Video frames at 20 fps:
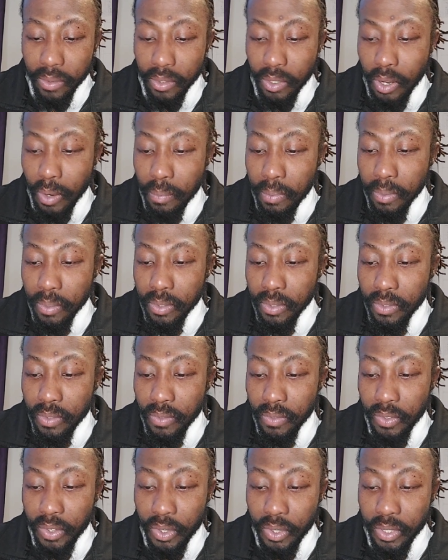couple
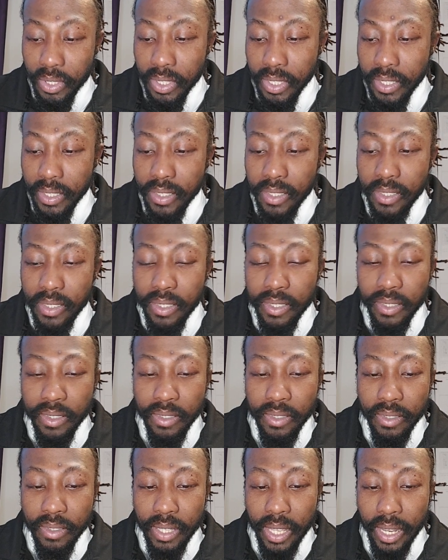verses
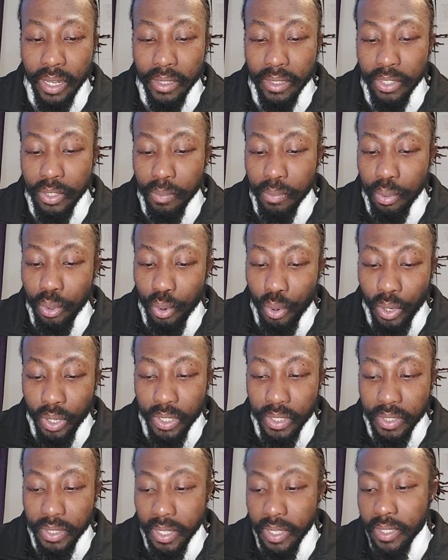that
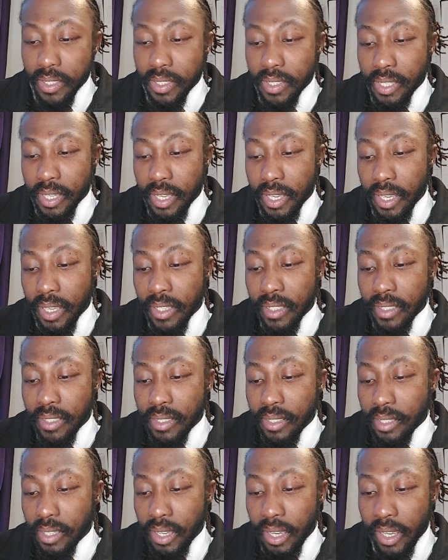supports this
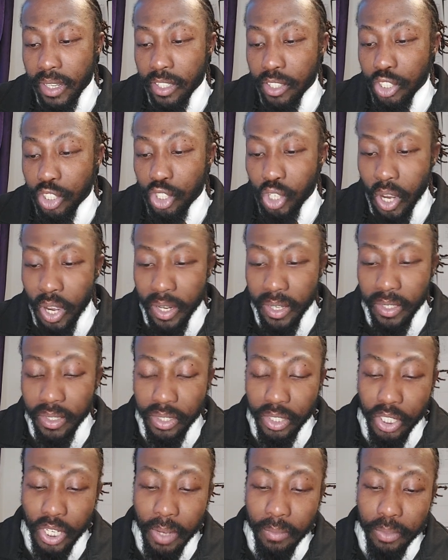is in John
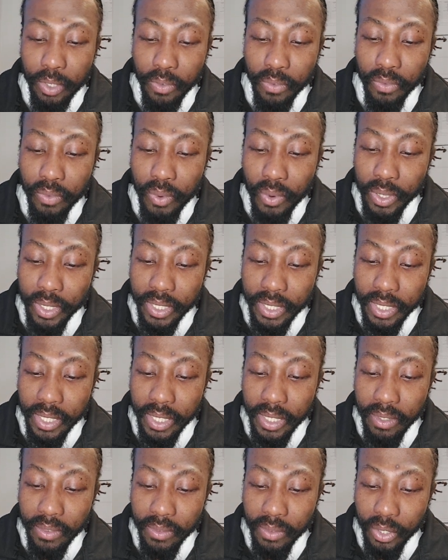chapter
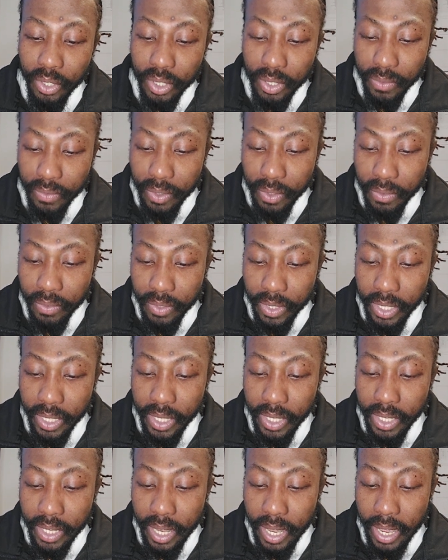14, verse
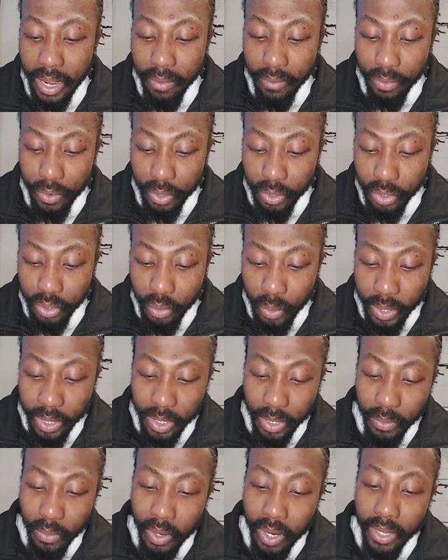15 and verse
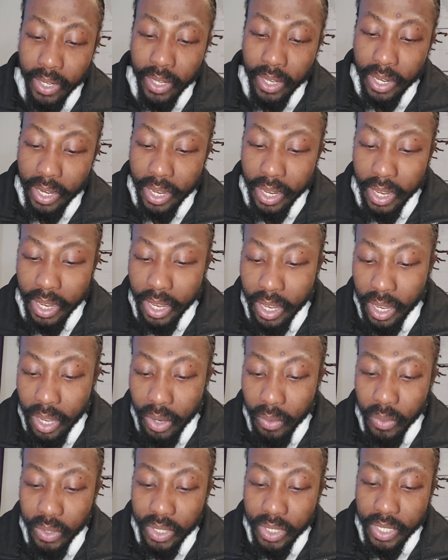21,
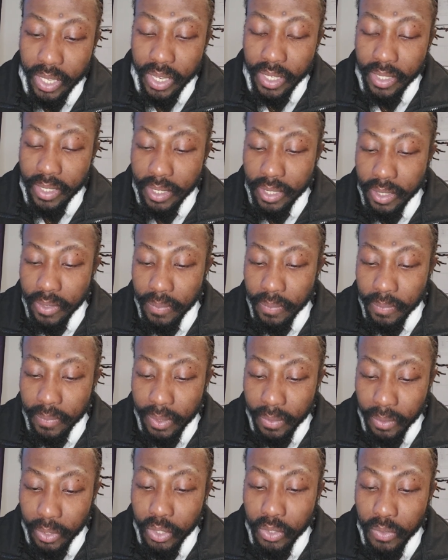which says,
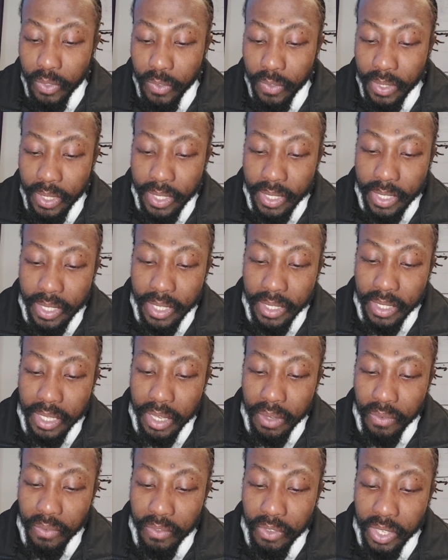verse 15 says,
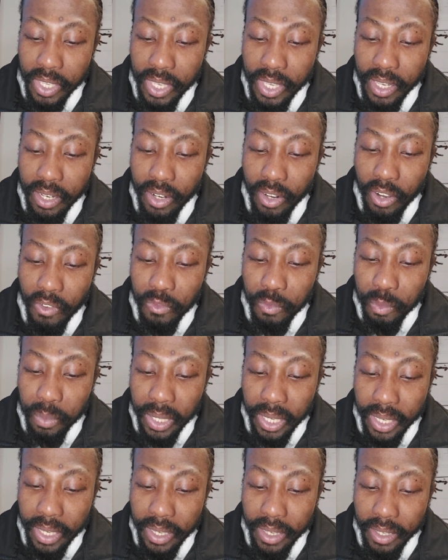If ye love
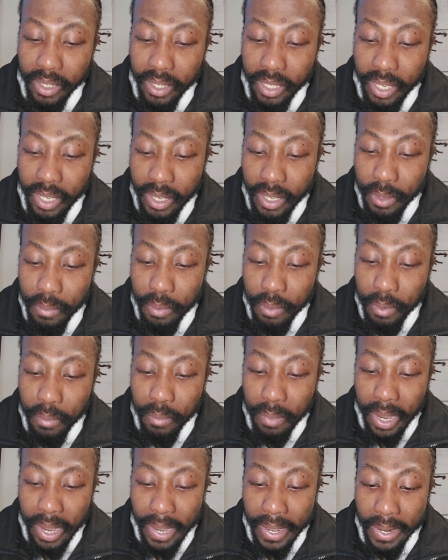me, keep
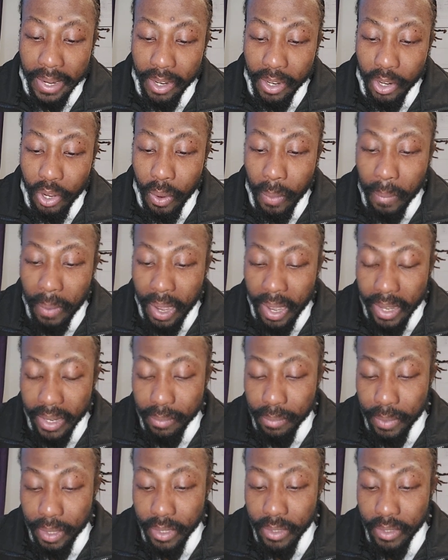my
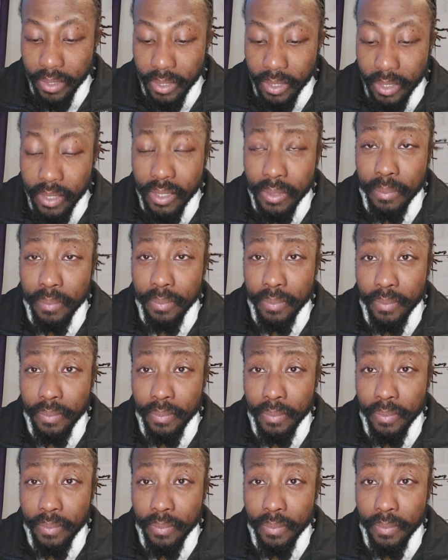commandments.